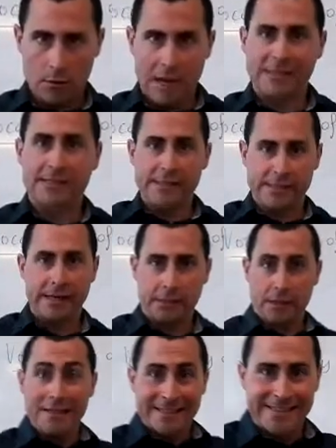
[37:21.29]
As I said,
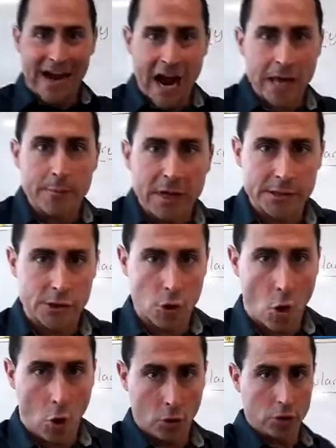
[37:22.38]
time is
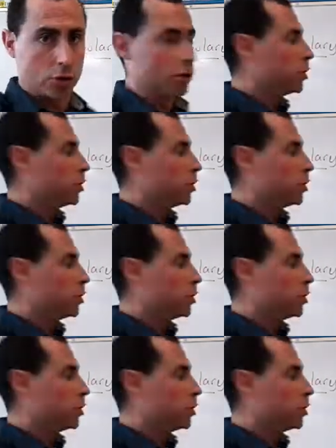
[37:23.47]
gold.